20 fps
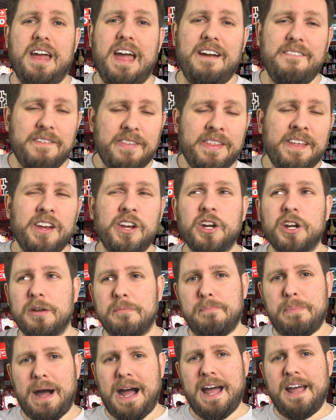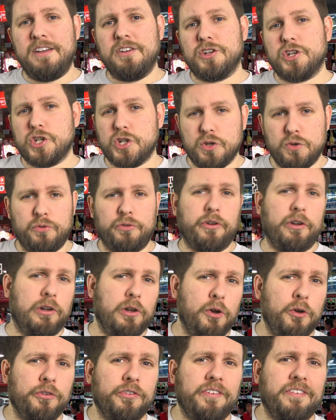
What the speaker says: everything you're going to buy, shoes, clothes,